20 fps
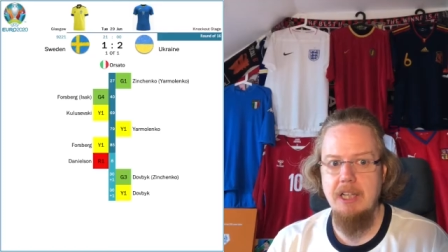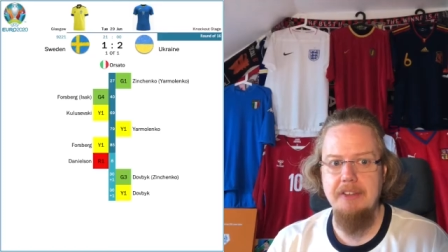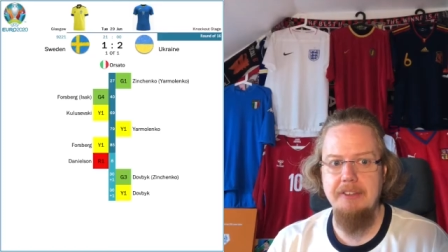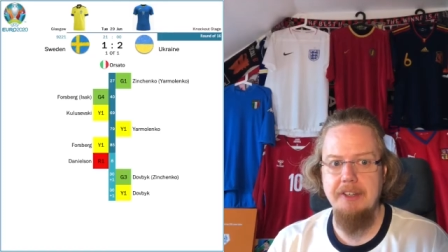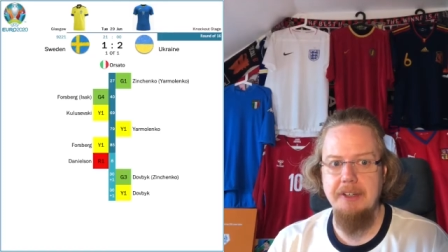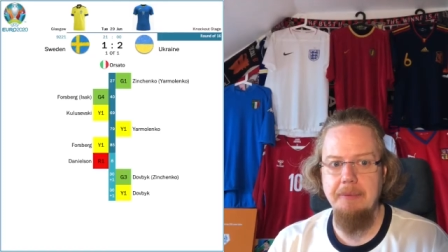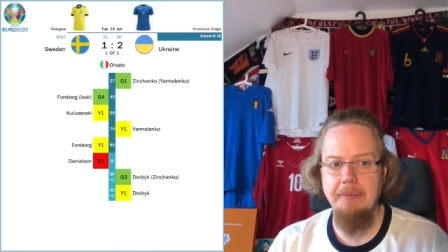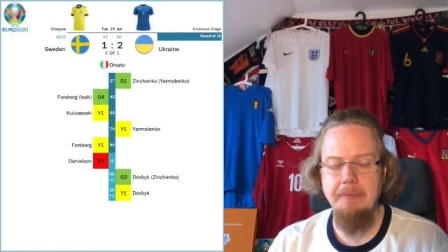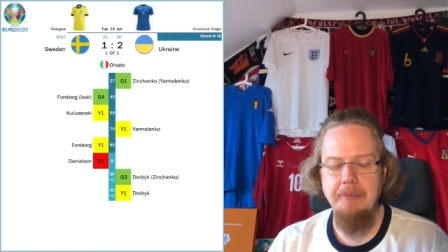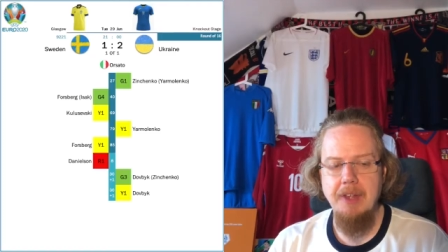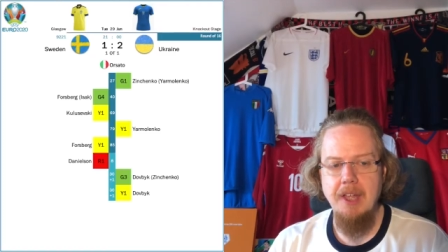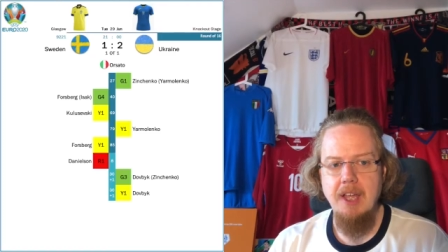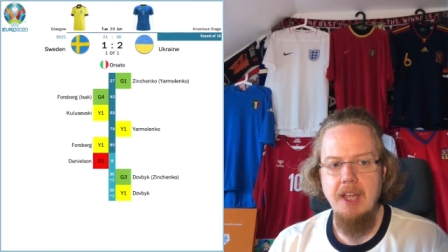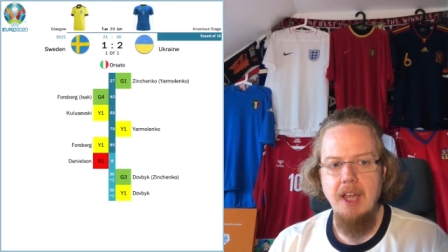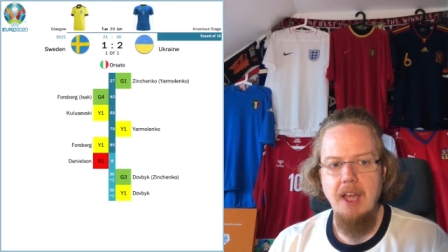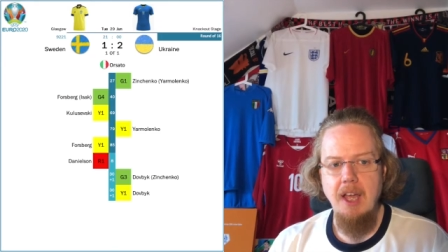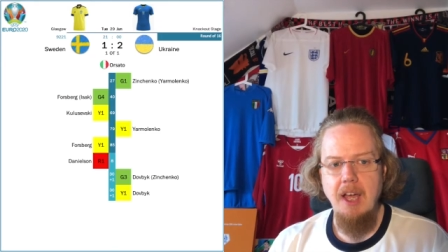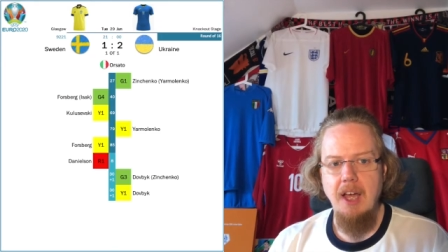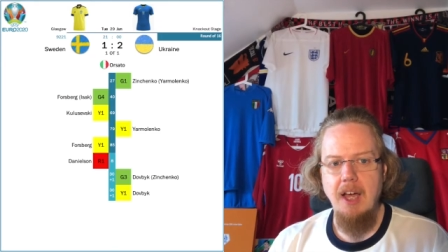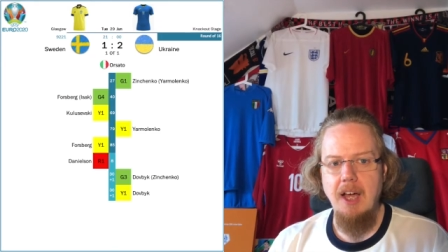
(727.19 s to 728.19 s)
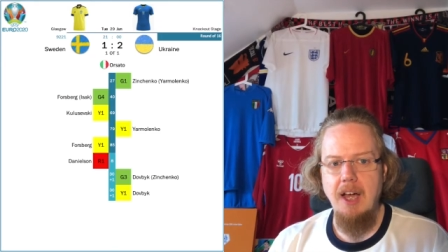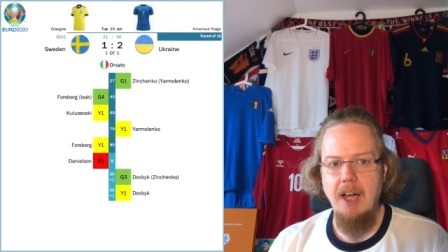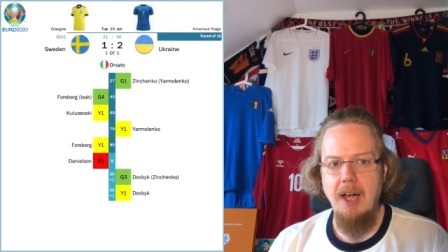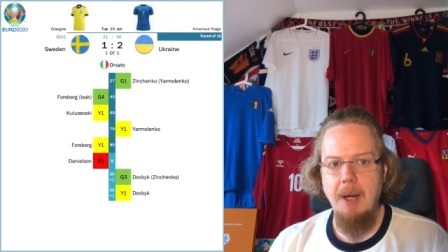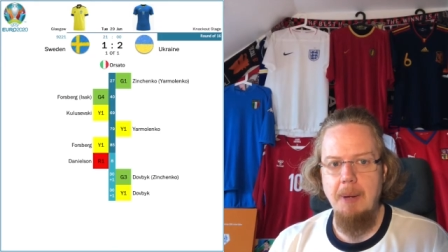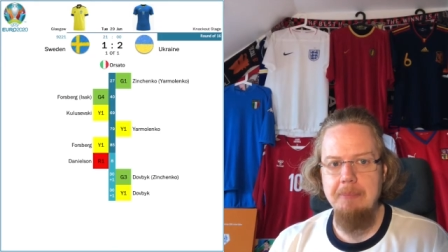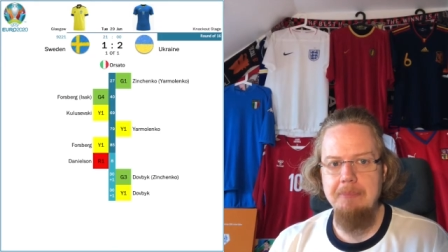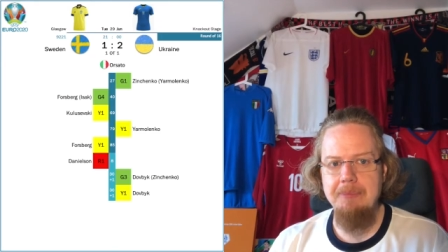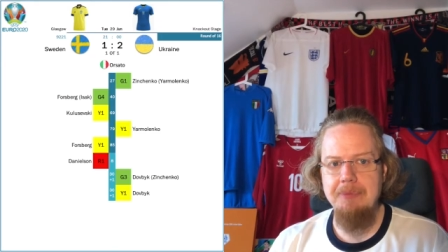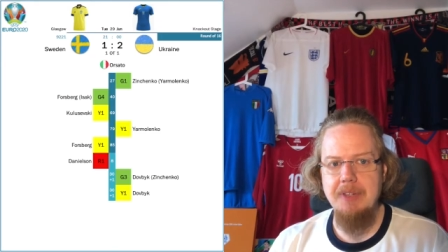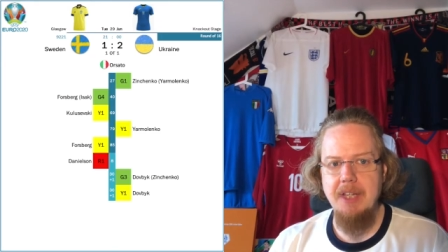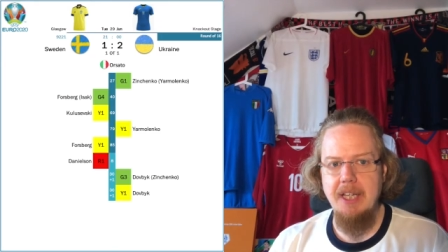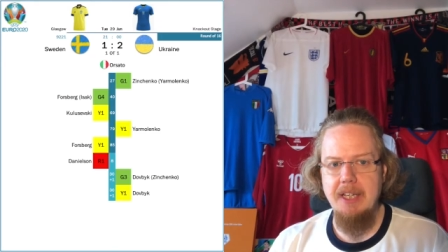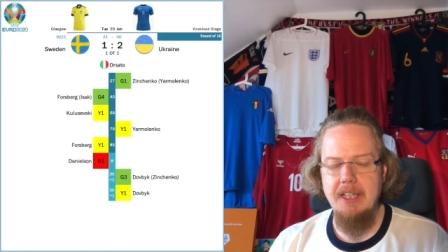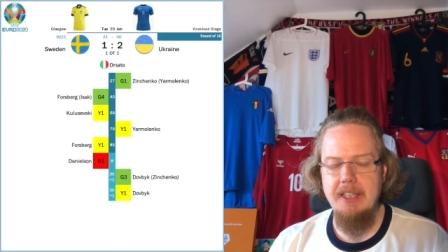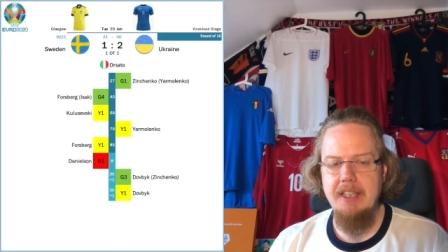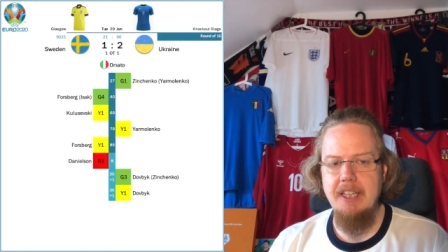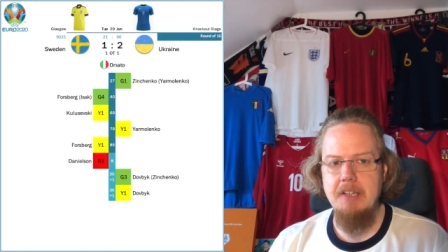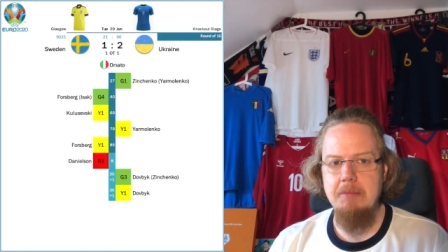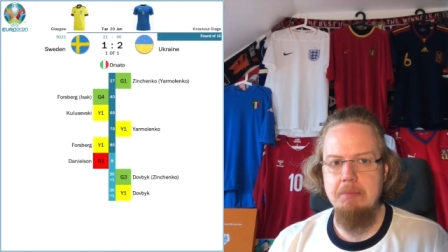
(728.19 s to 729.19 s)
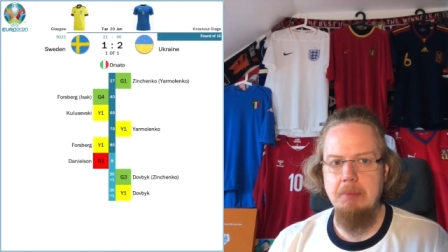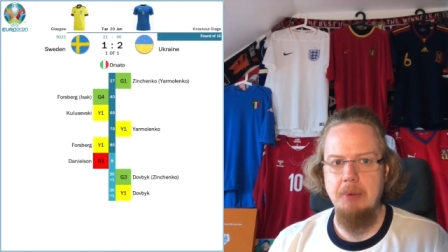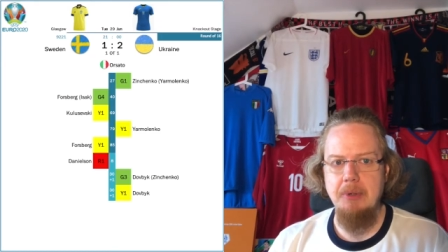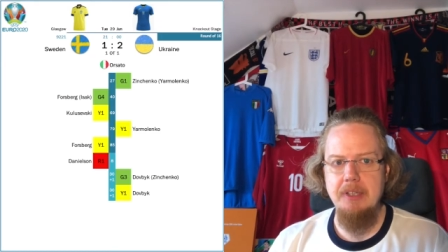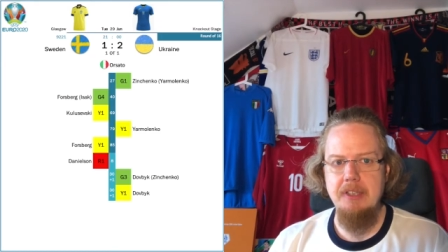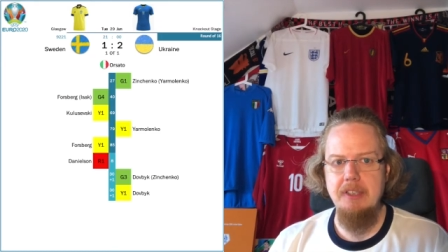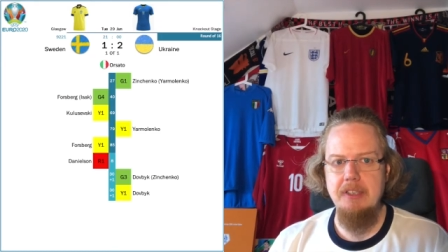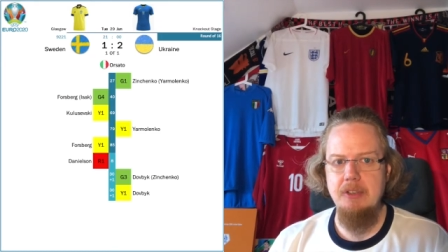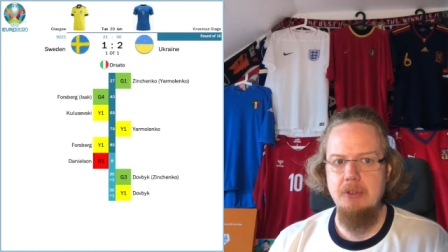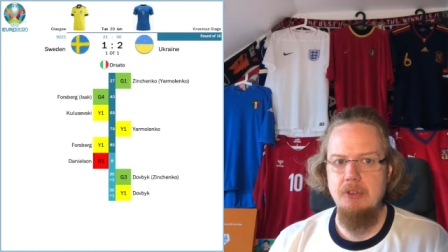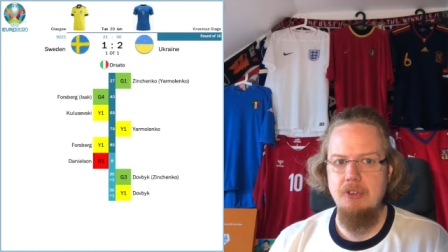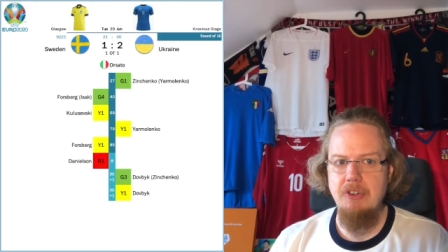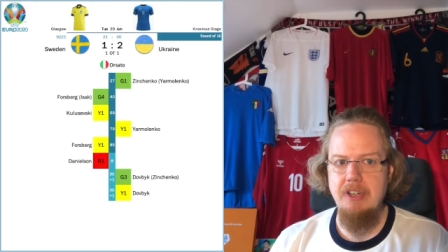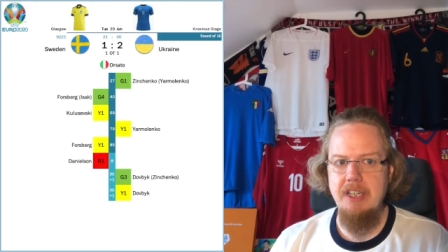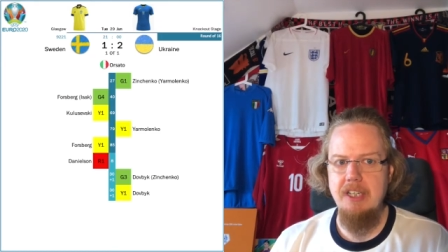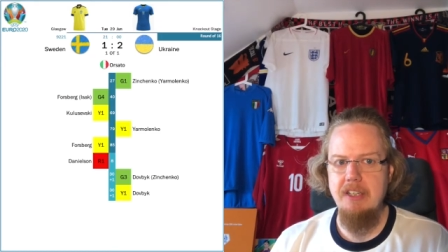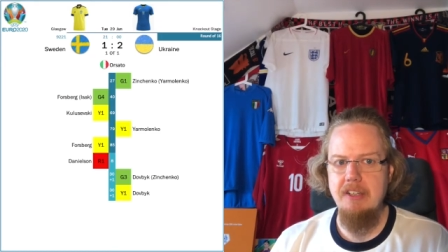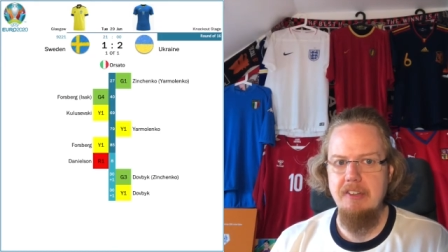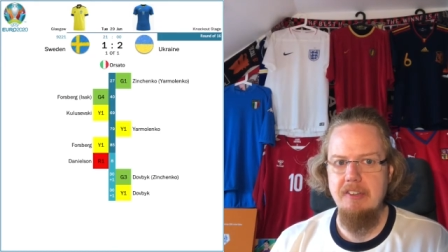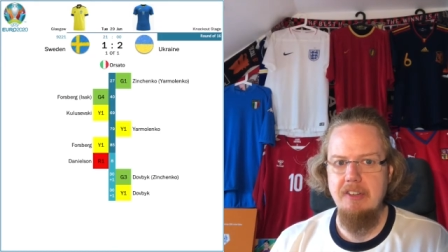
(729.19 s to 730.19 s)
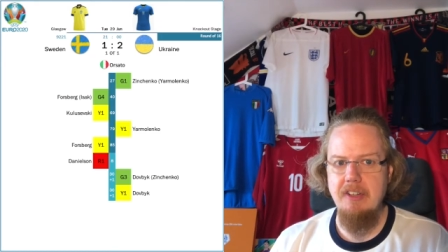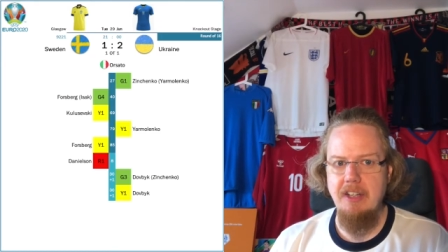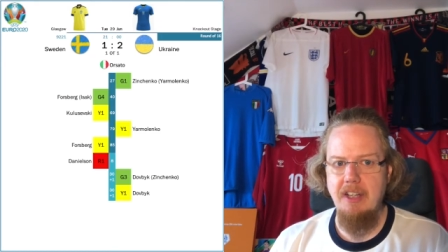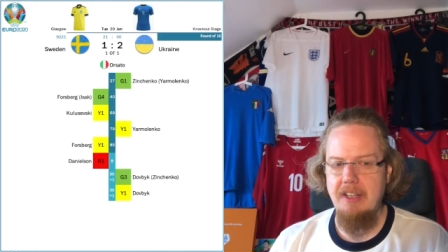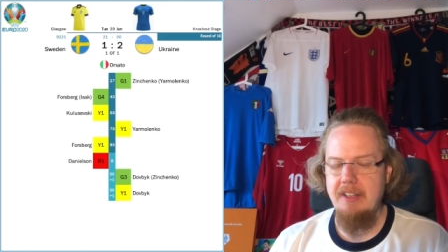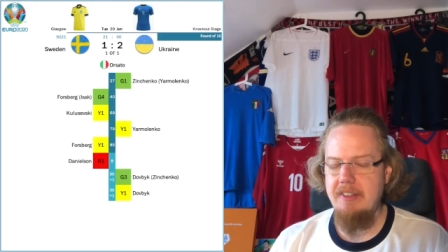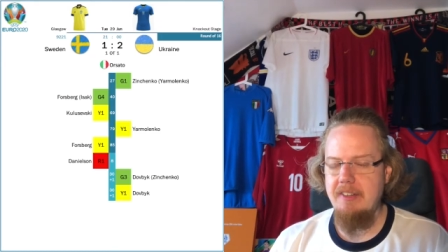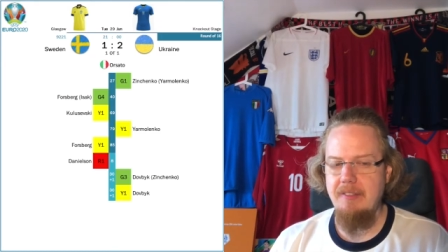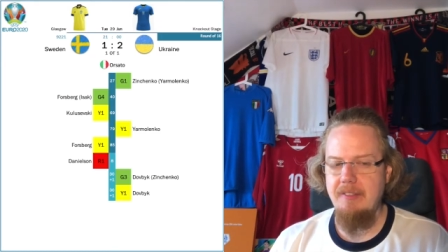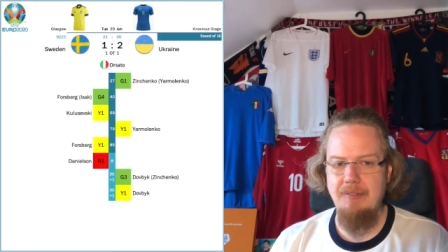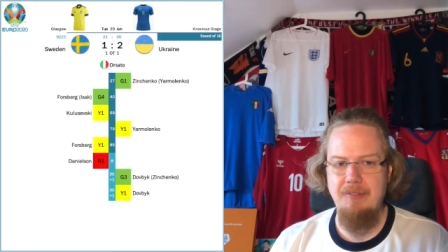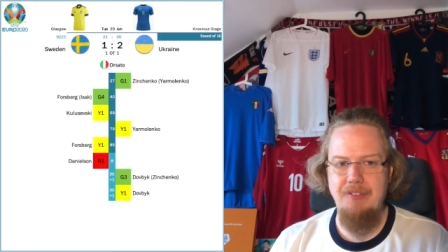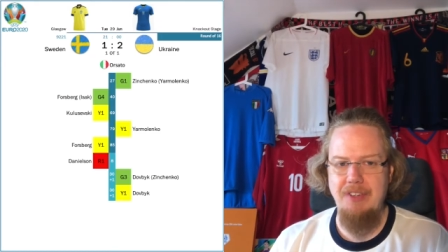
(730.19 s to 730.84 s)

done. Um, and at that point in Ukraine, and